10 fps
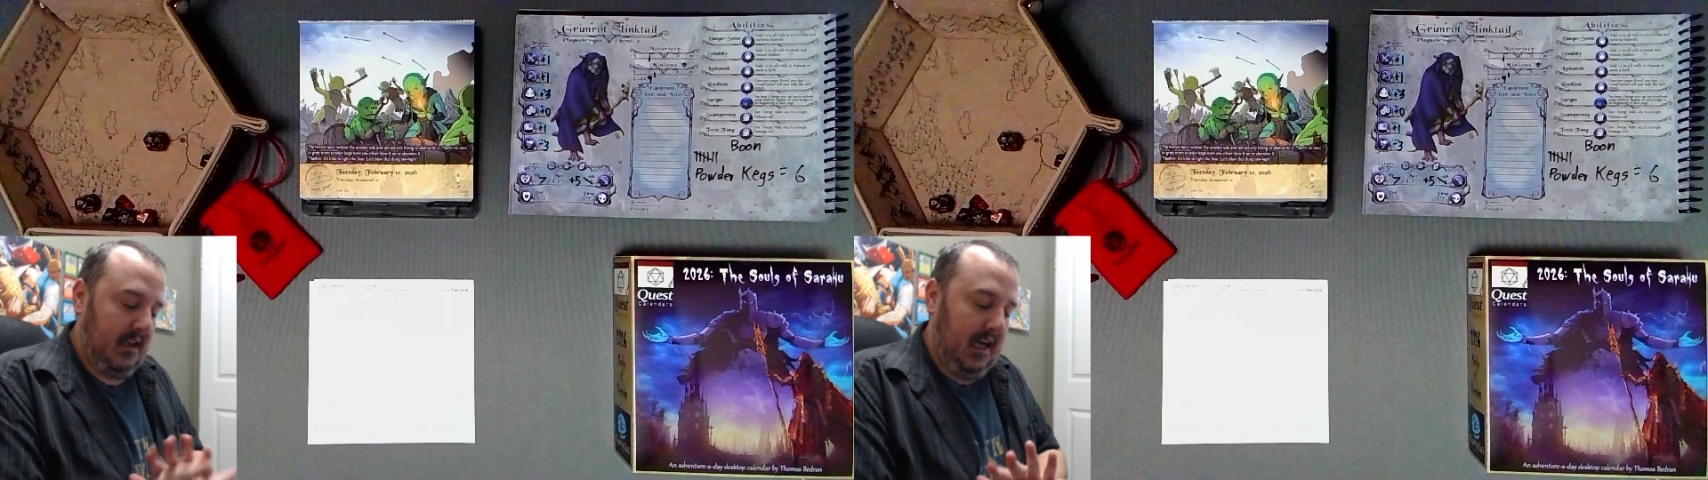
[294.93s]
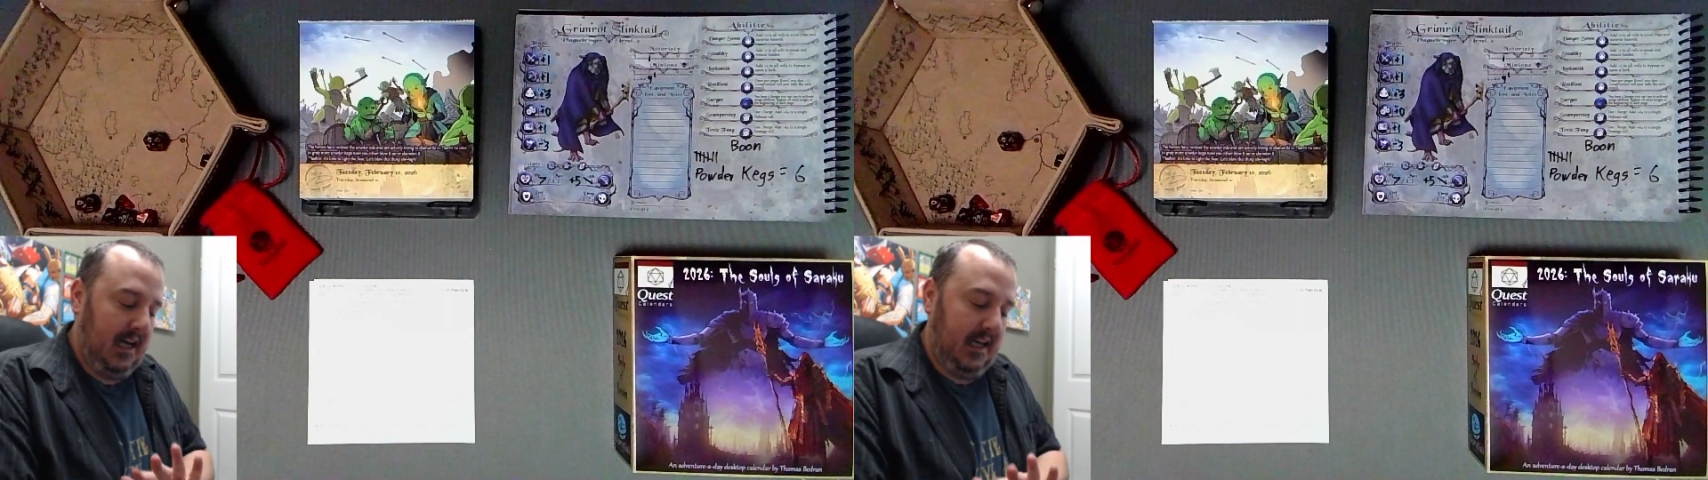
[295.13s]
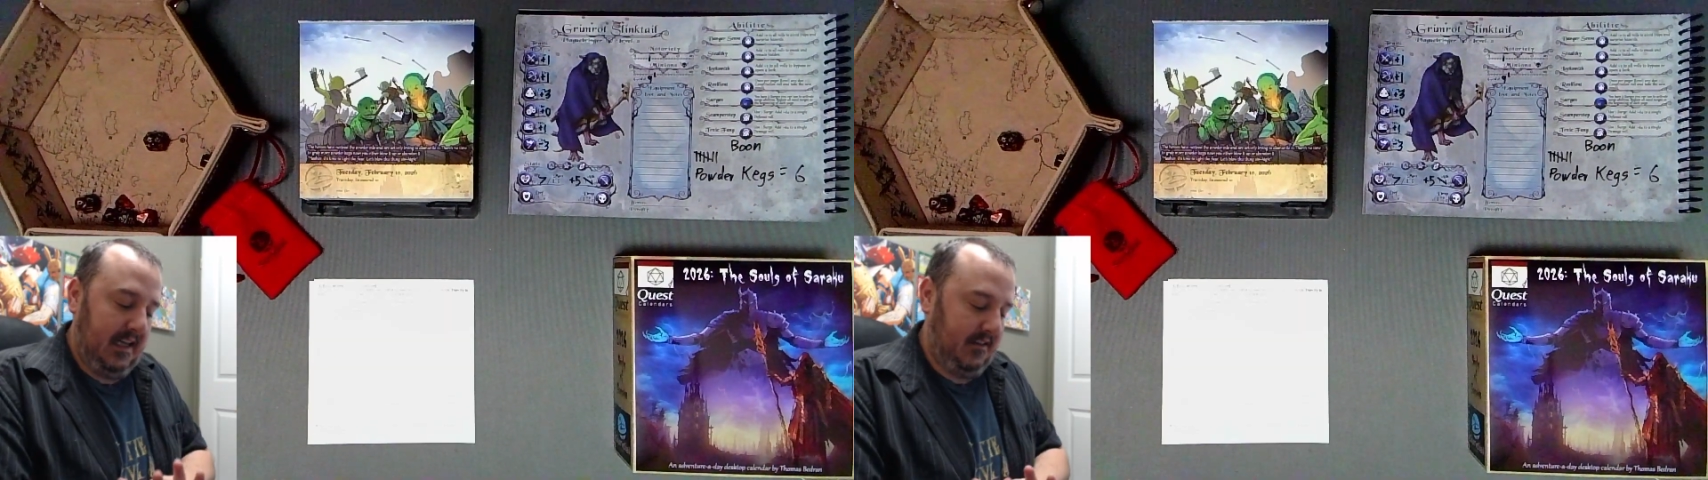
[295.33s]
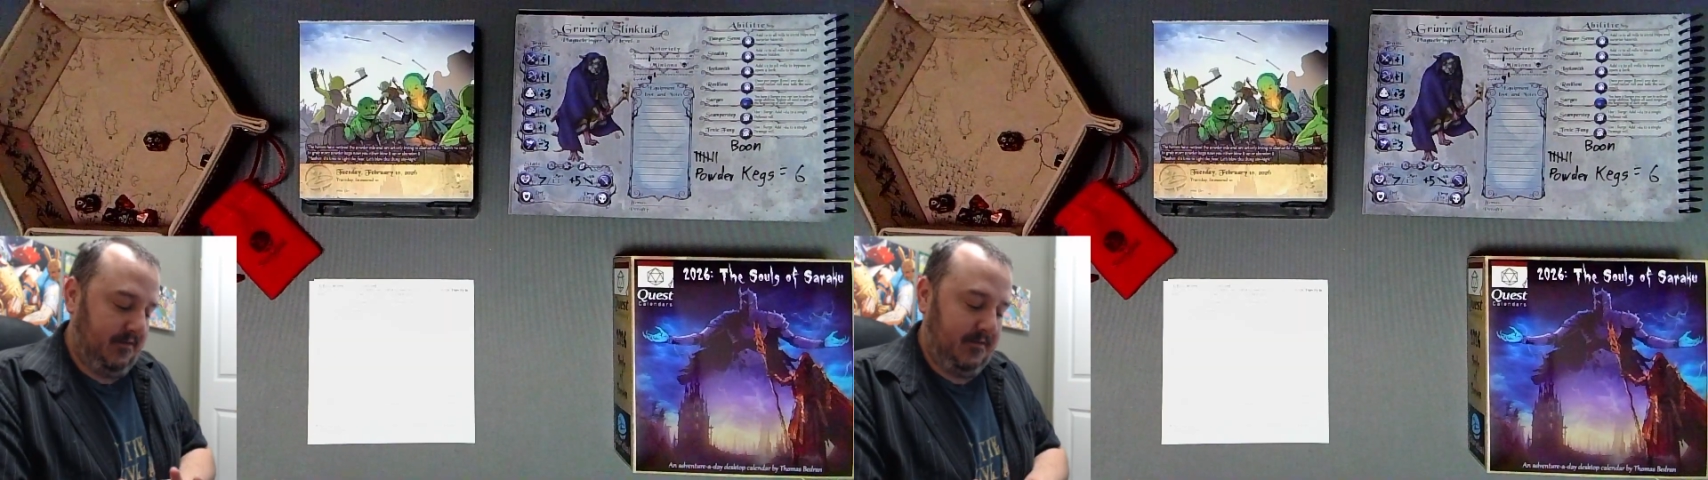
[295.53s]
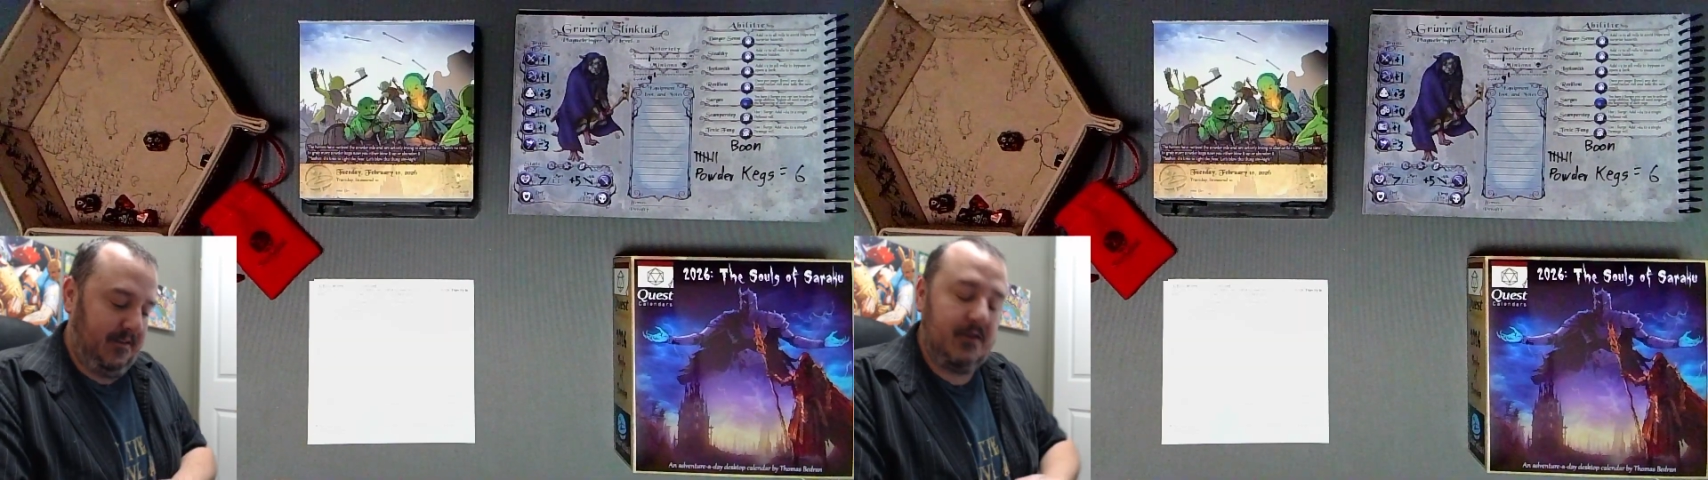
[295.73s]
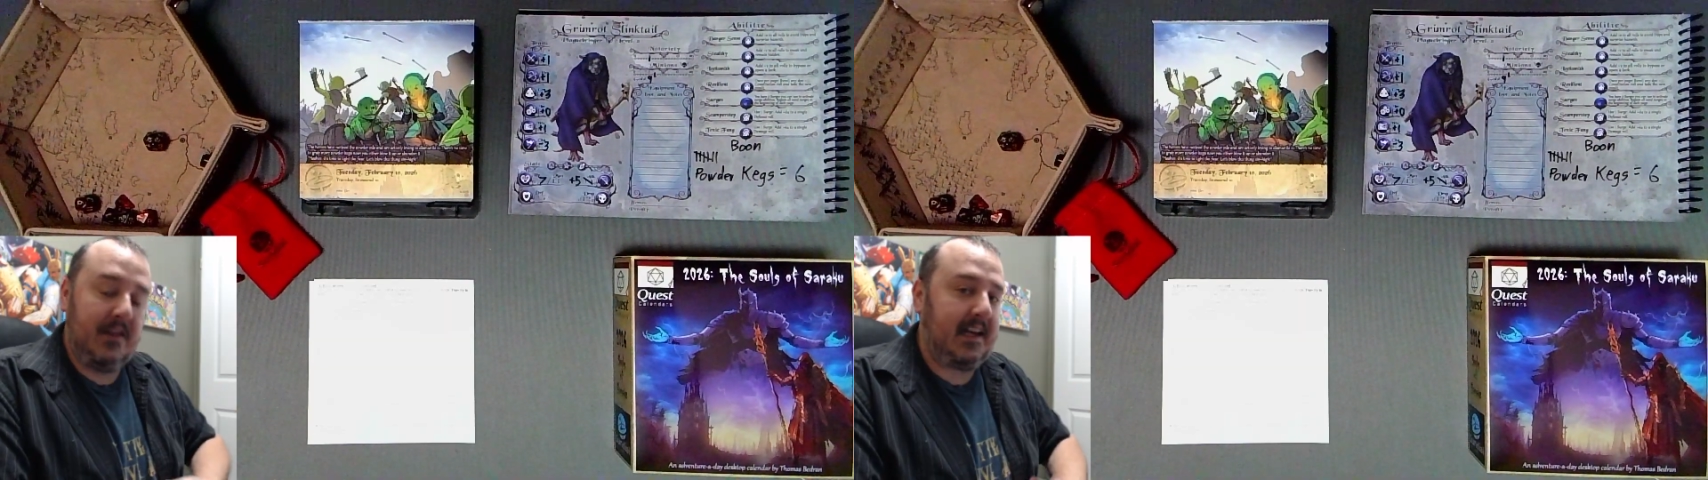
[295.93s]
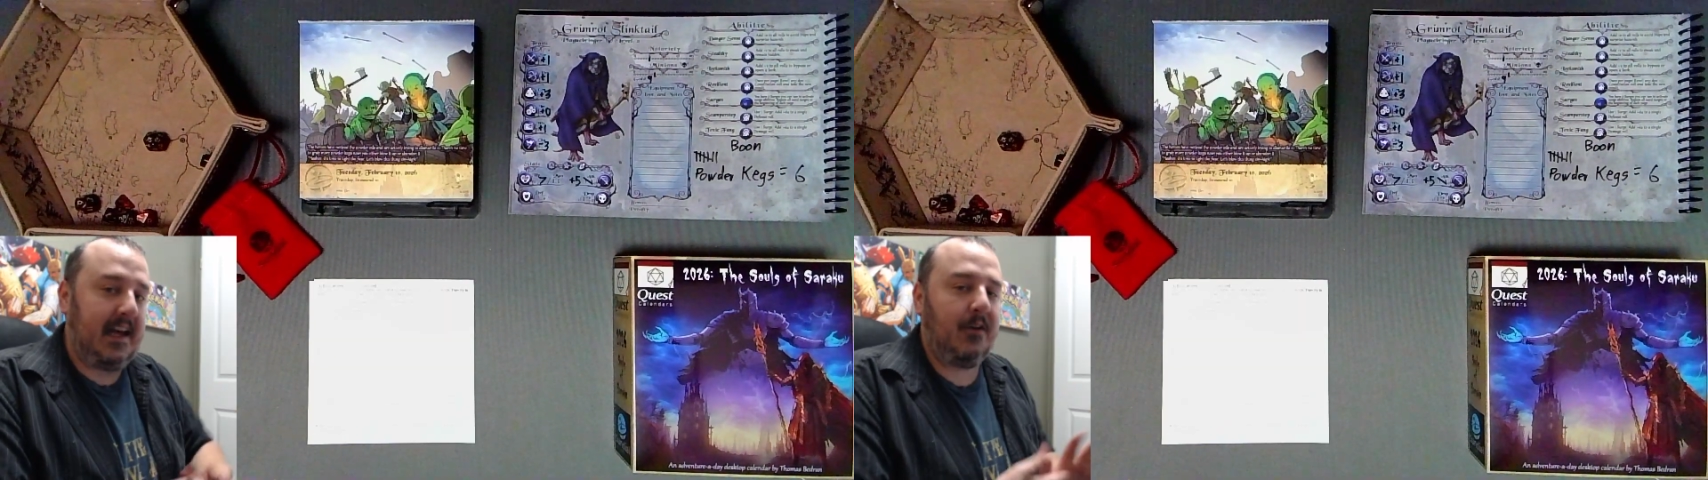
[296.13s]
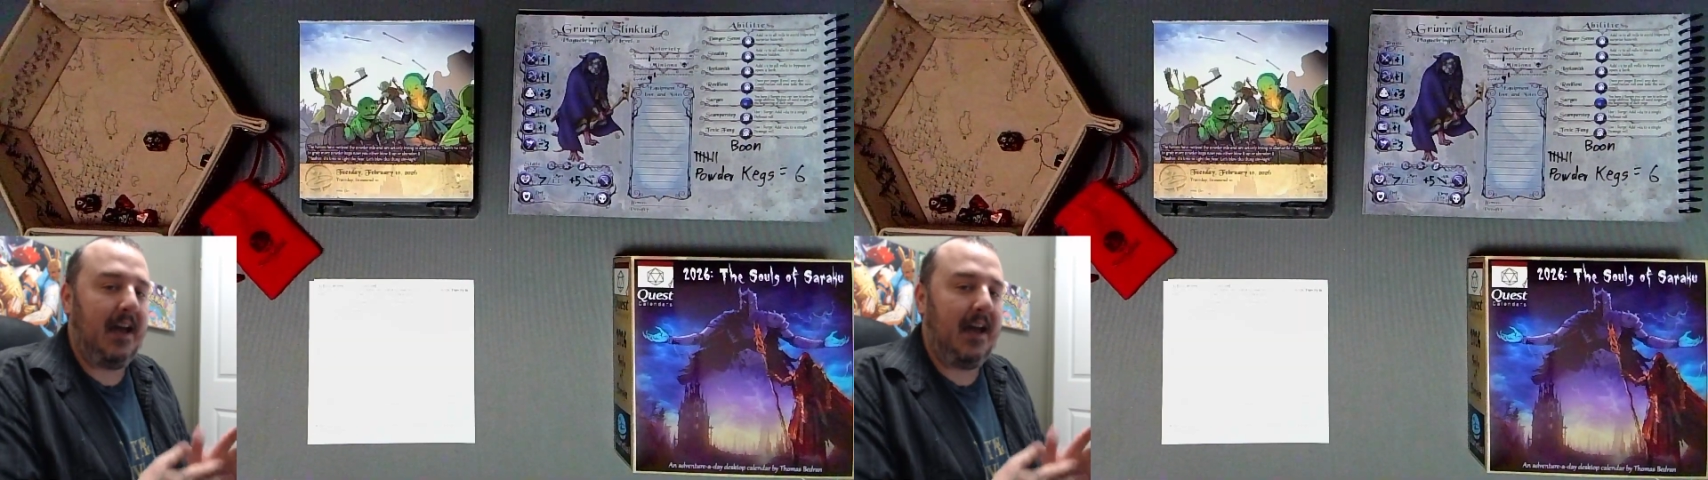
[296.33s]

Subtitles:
figure that out